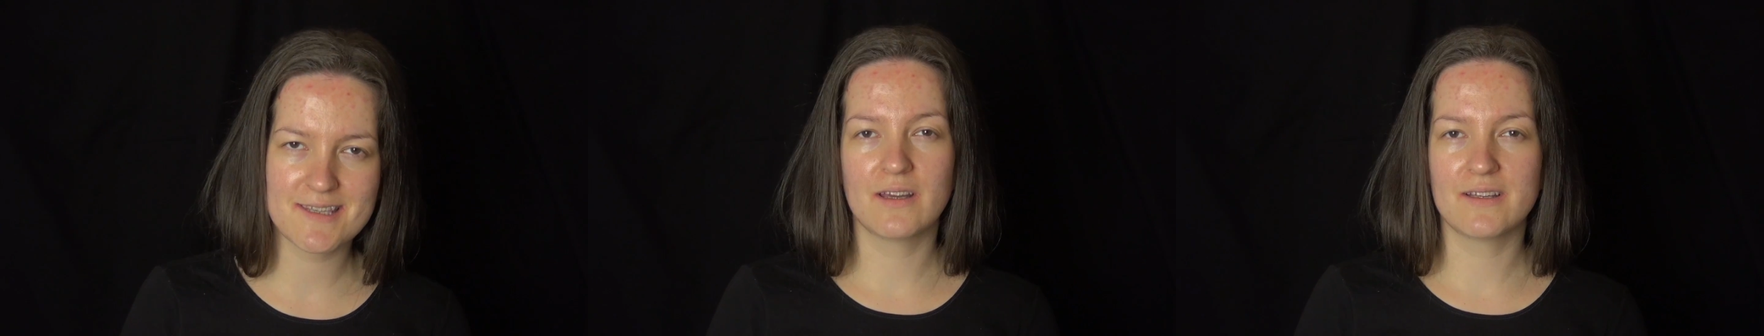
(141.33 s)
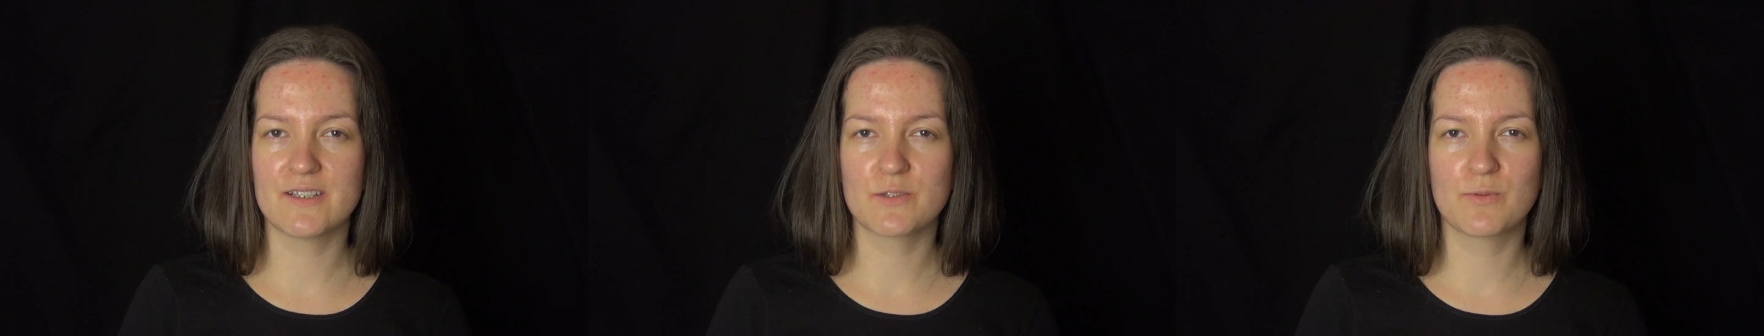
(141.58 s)

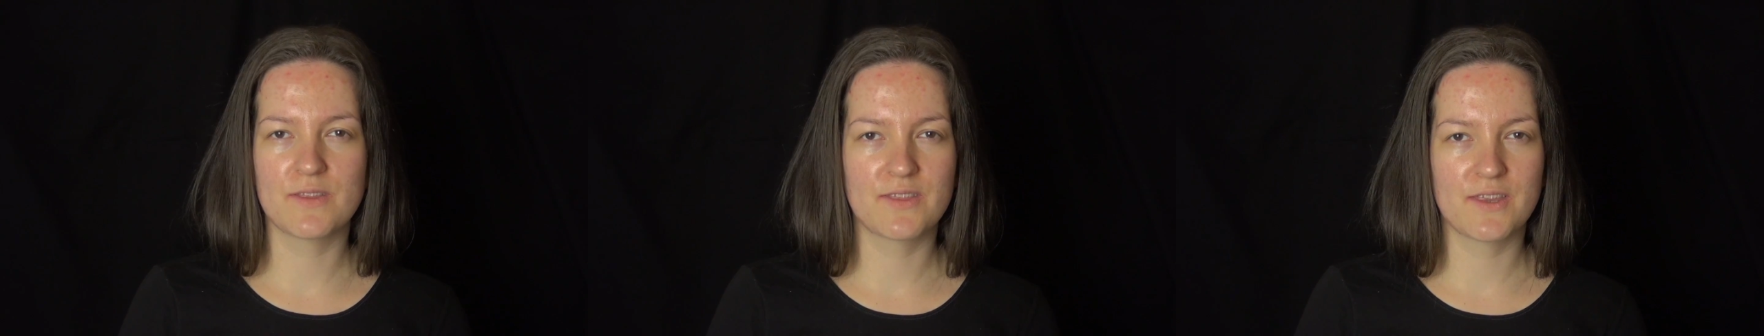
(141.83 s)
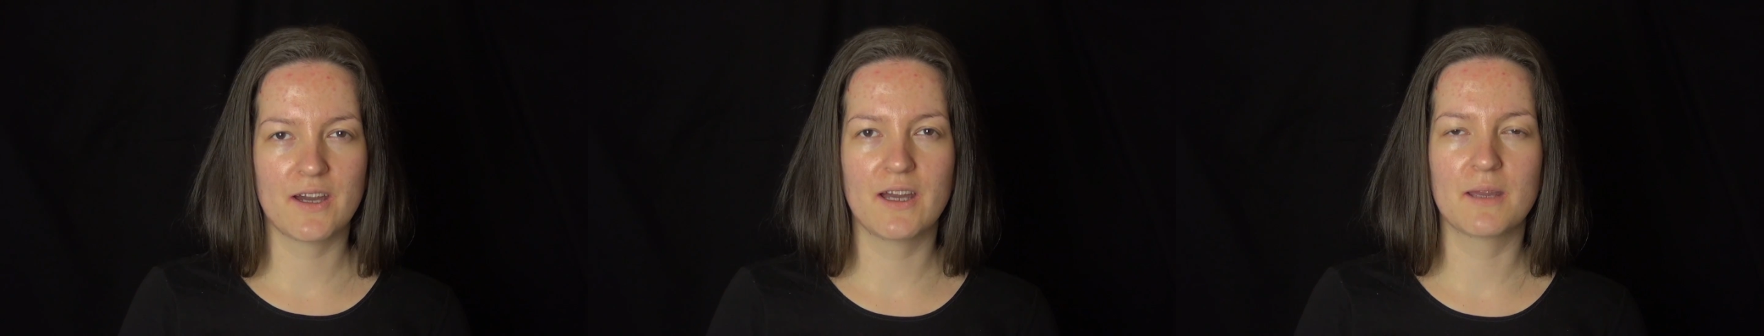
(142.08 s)
and
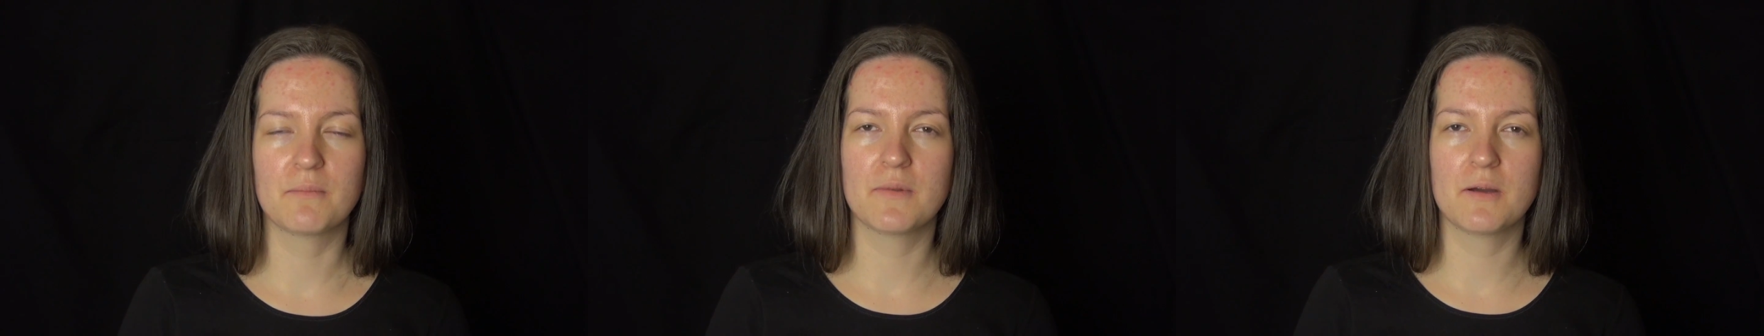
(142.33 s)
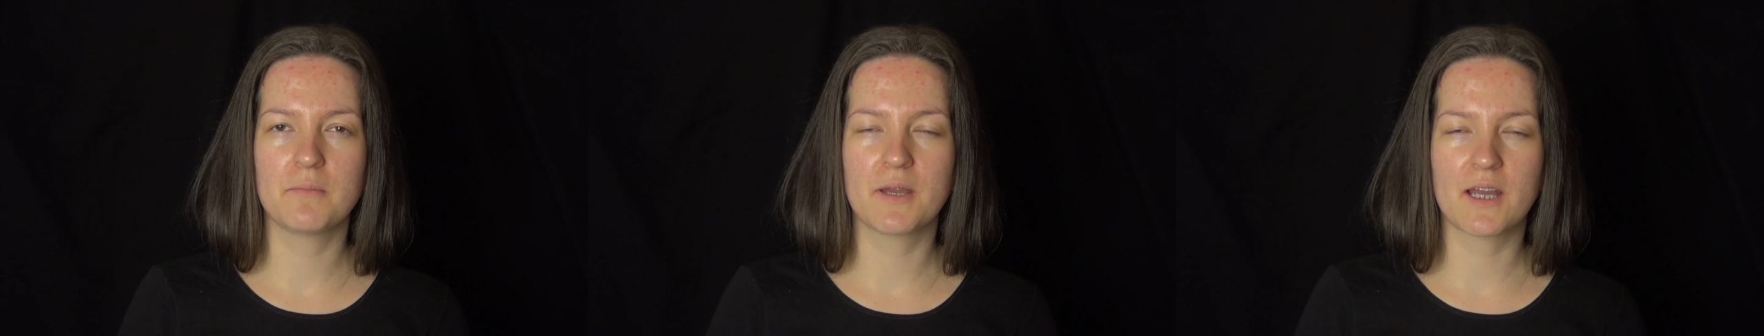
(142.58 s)
with
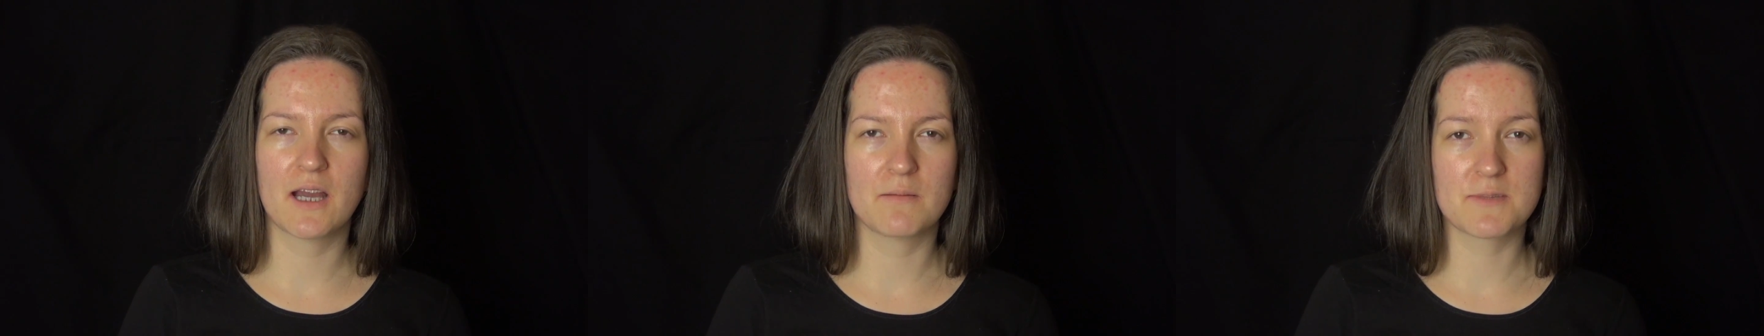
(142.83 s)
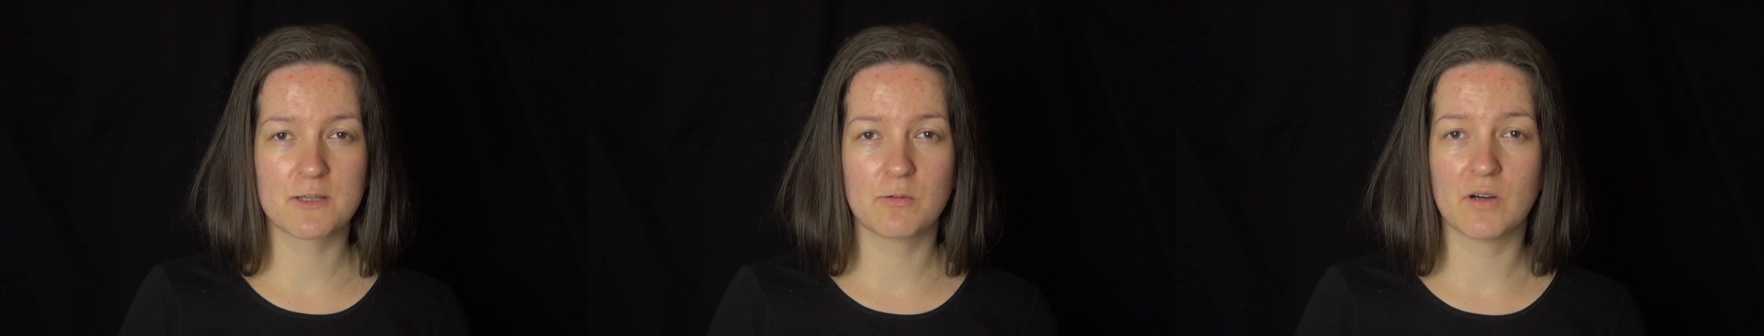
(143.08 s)
time
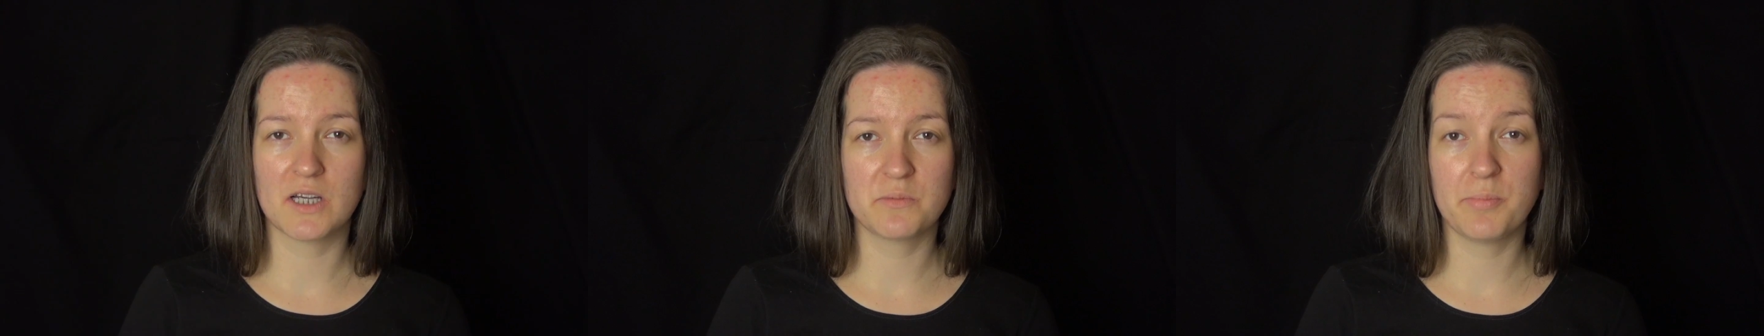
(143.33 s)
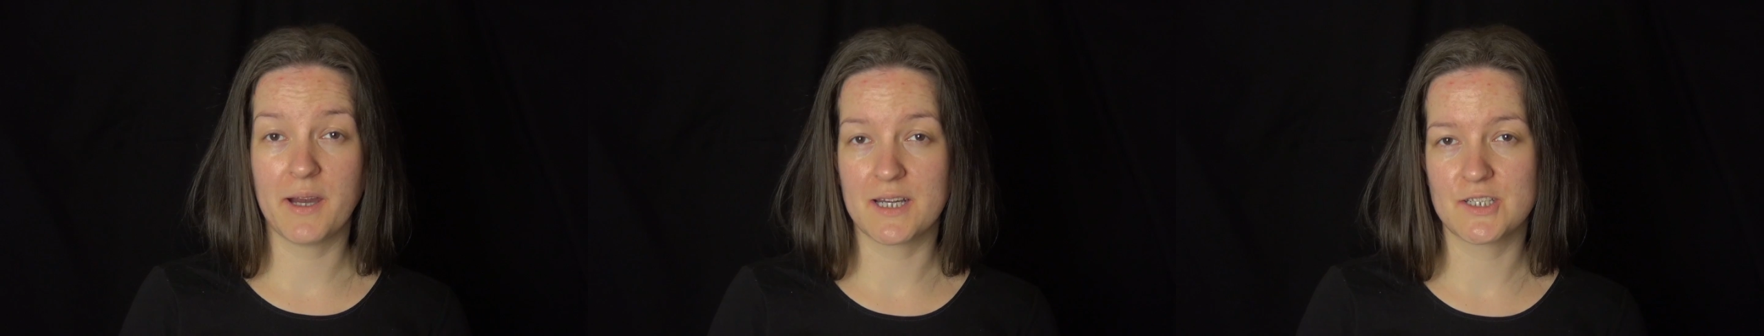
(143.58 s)
becomes
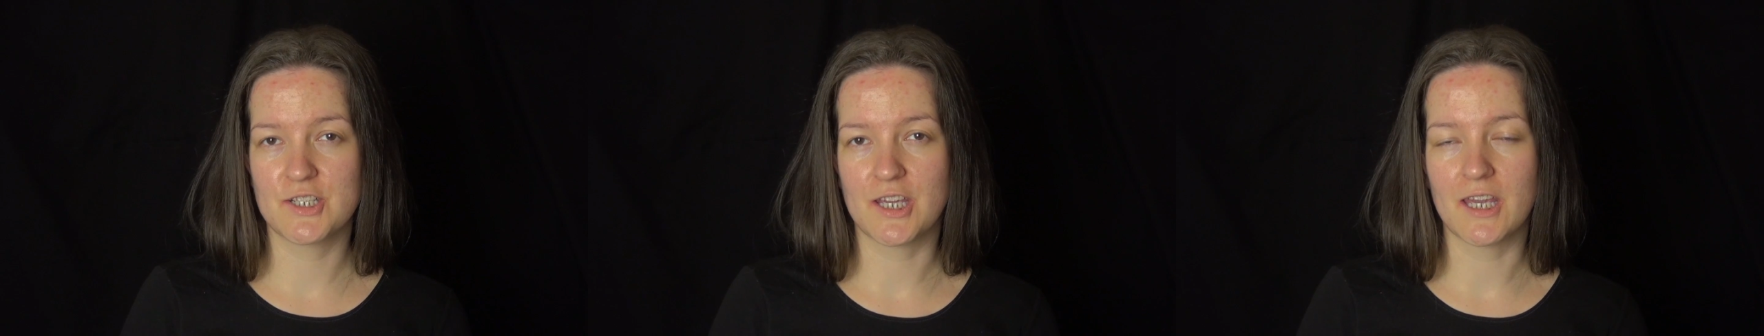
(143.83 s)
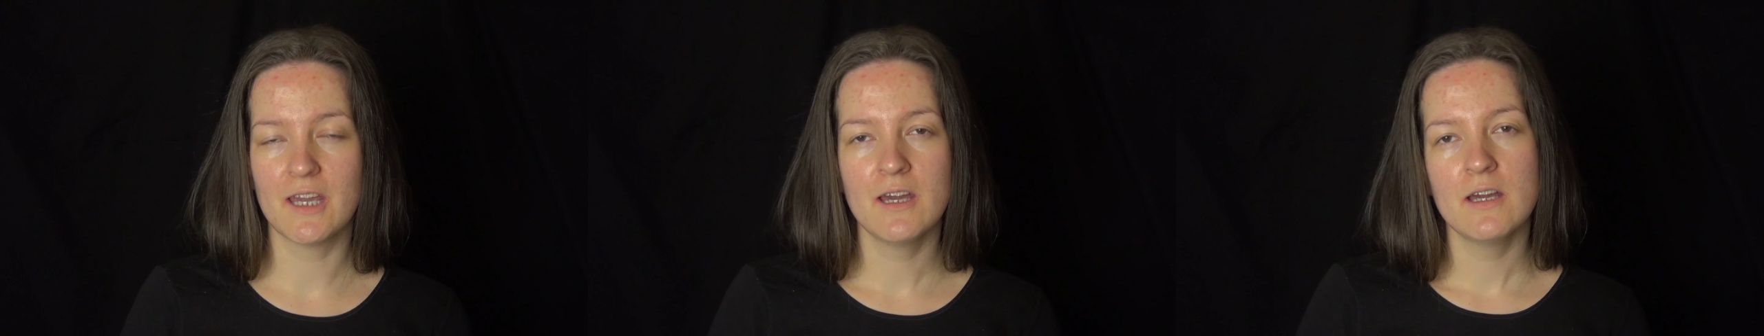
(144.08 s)
quite
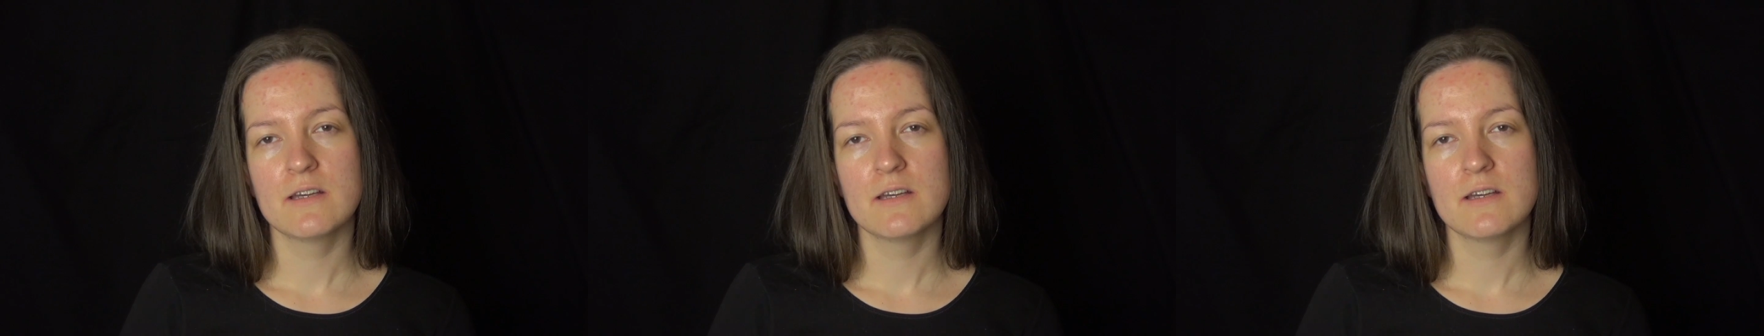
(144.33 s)
patchy.